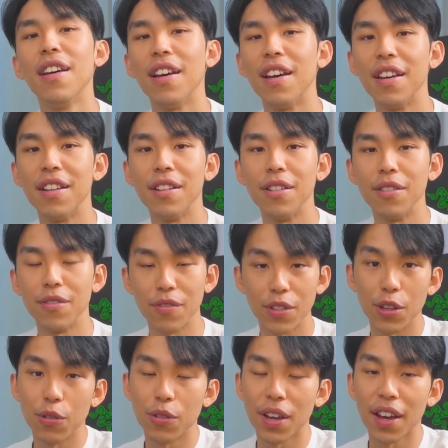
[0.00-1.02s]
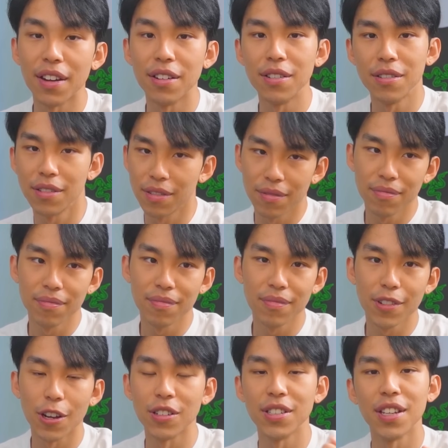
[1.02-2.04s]
and you can
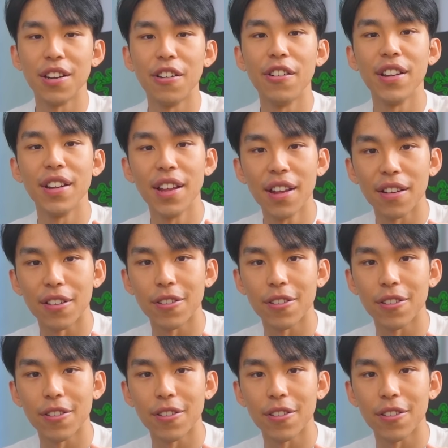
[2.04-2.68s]
consider it then.